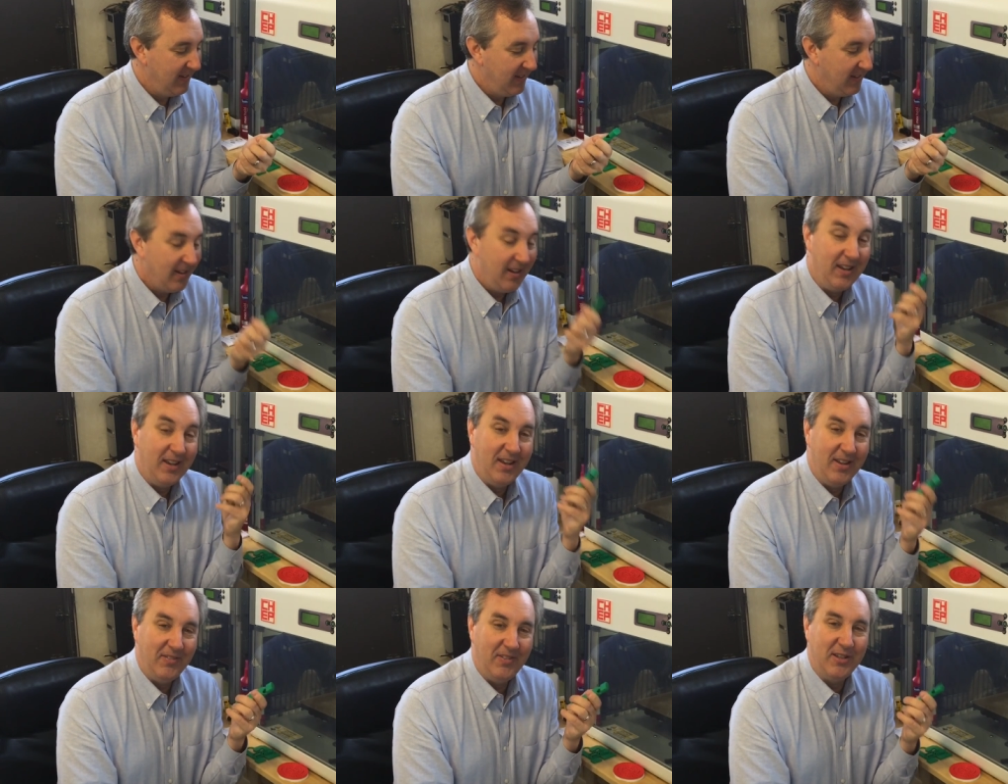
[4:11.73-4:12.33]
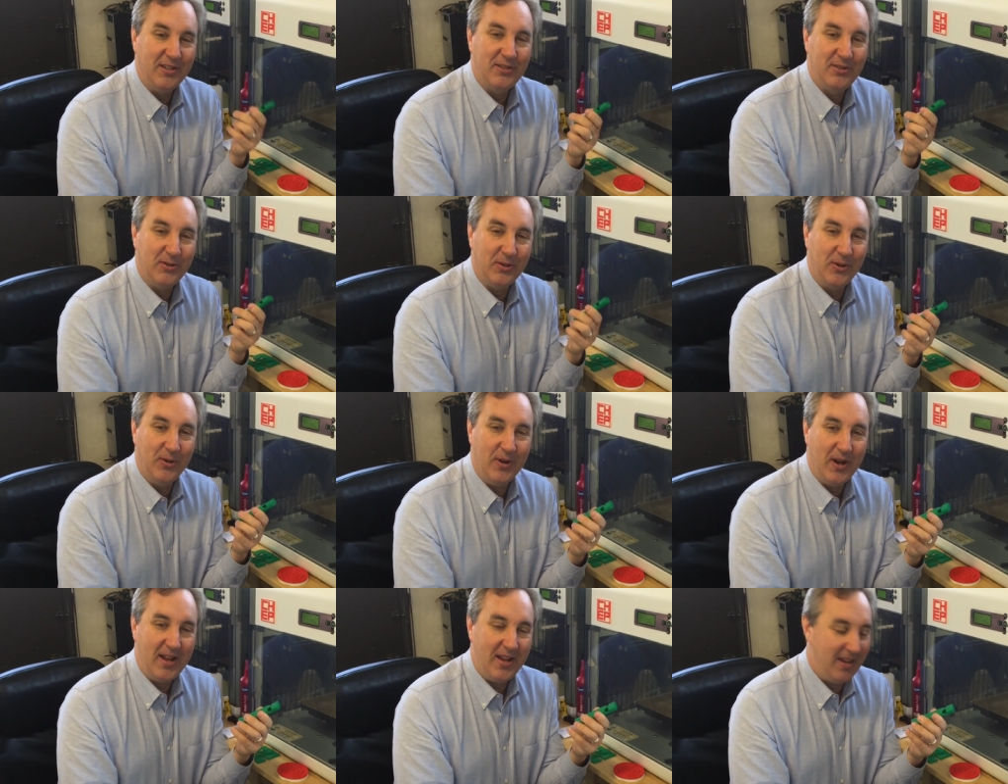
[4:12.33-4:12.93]
Can give this to a
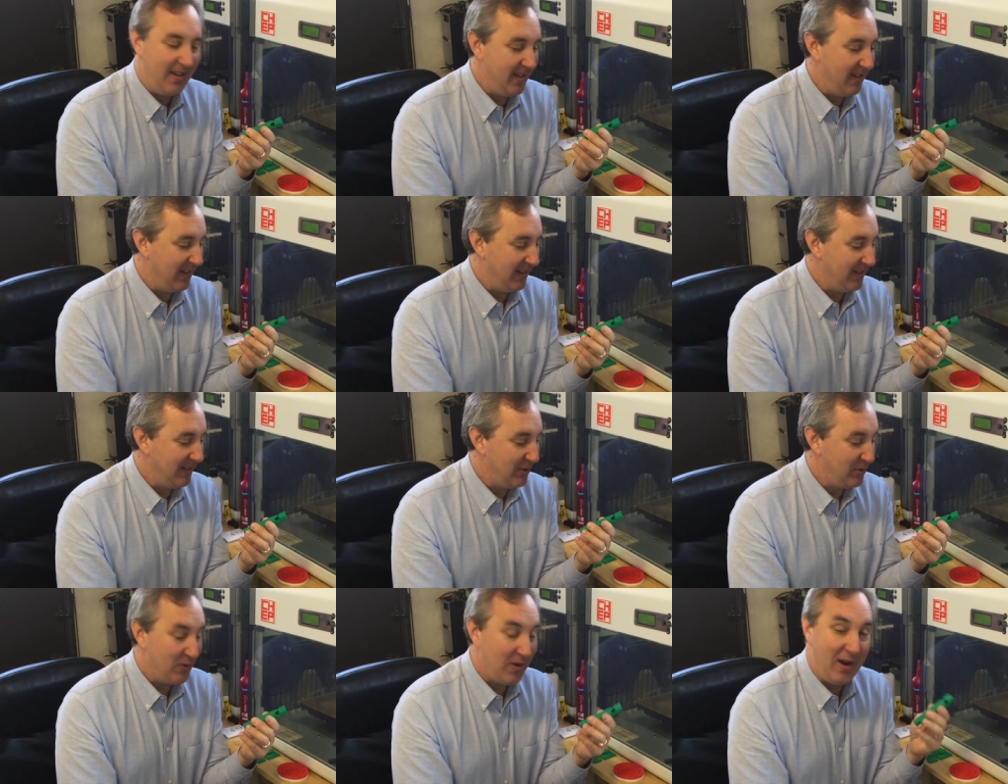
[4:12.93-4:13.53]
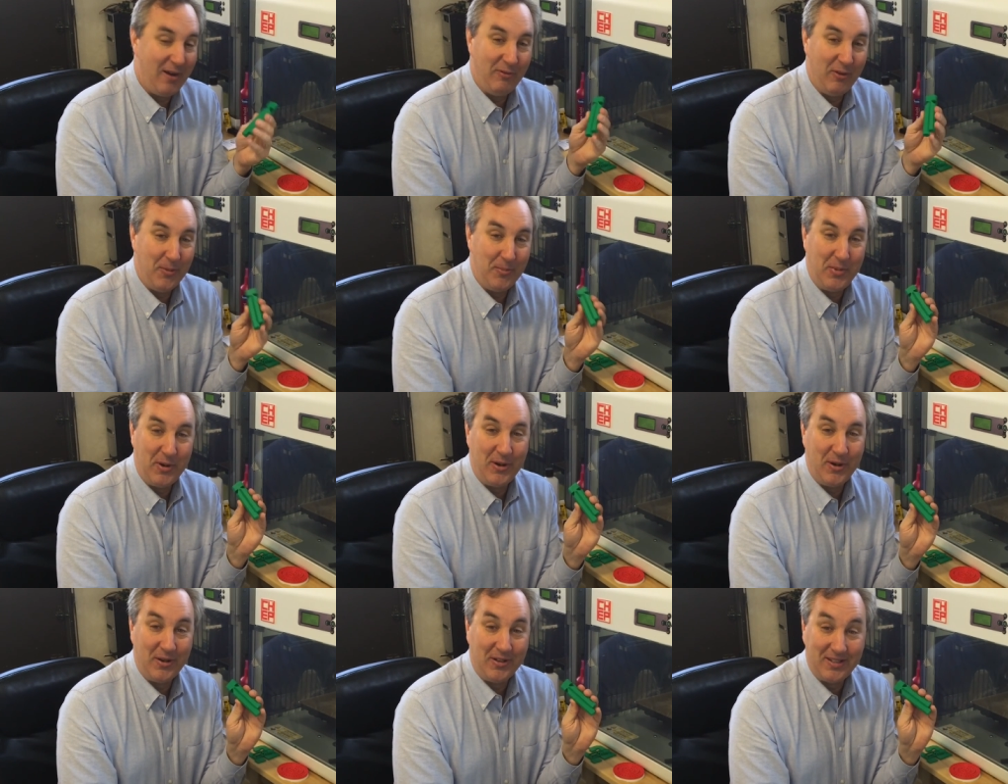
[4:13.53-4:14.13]
grandkid and drive their
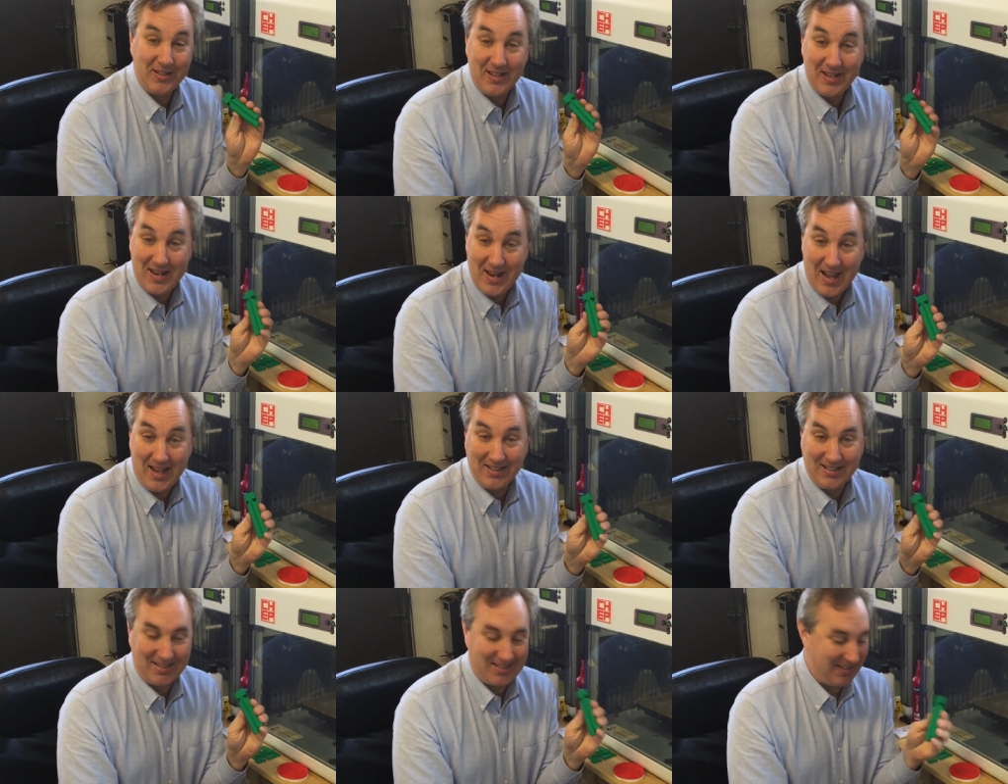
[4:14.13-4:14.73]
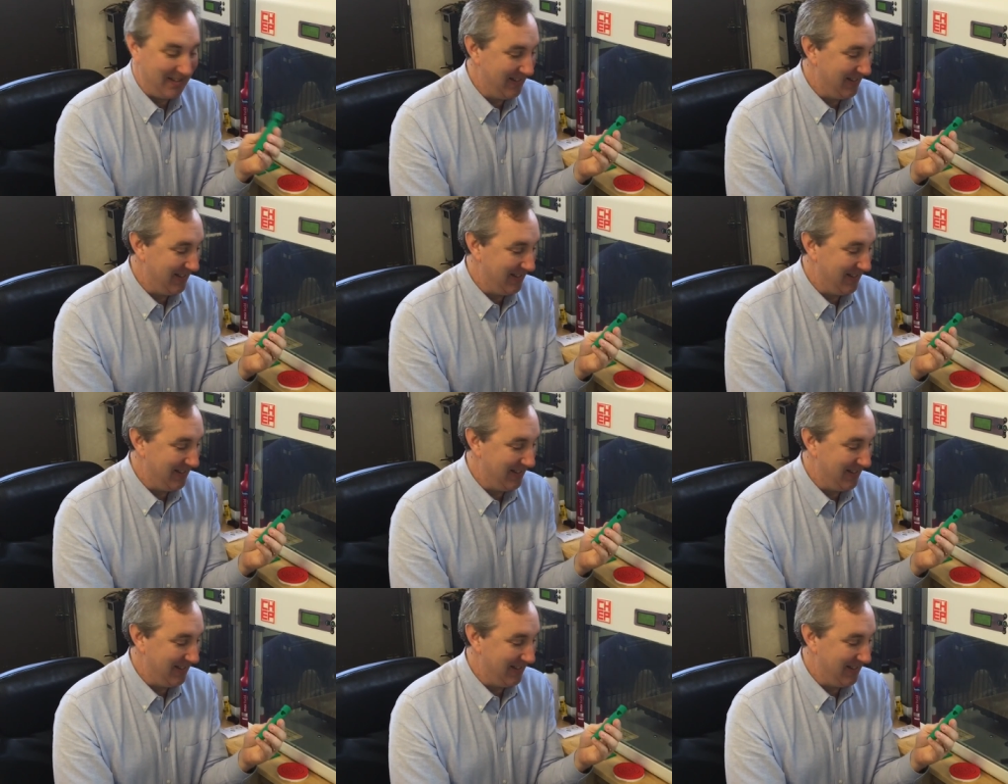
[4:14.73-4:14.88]
parents nuts.